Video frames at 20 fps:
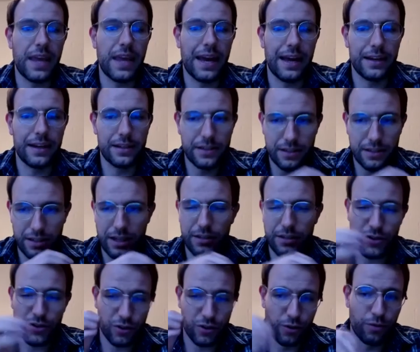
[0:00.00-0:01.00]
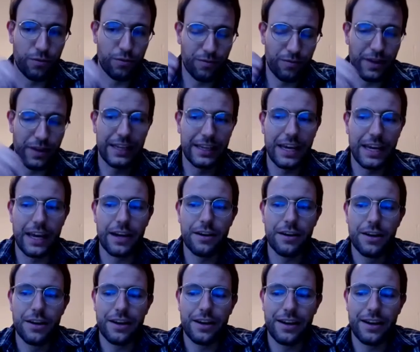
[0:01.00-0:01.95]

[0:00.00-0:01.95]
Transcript: And so again,